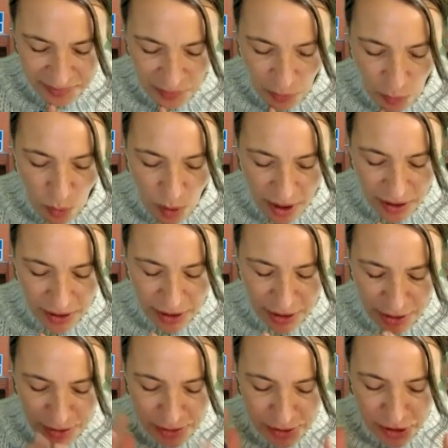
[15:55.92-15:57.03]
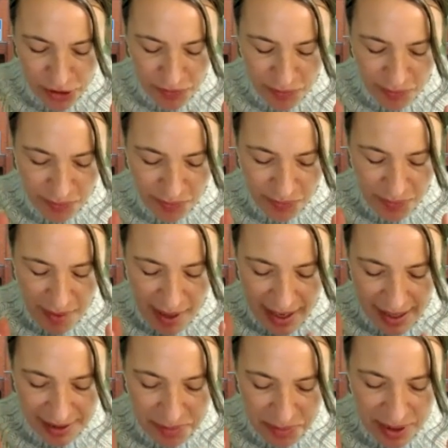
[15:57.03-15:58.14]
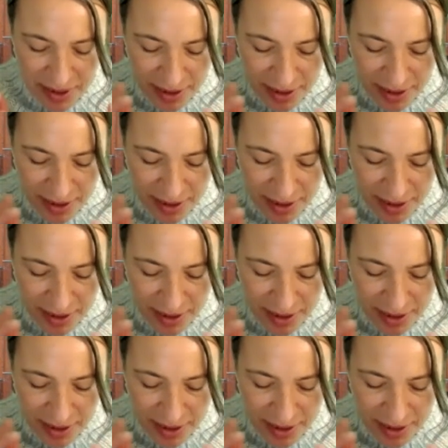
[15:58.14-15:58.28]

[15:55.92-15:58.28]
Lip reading: One huge element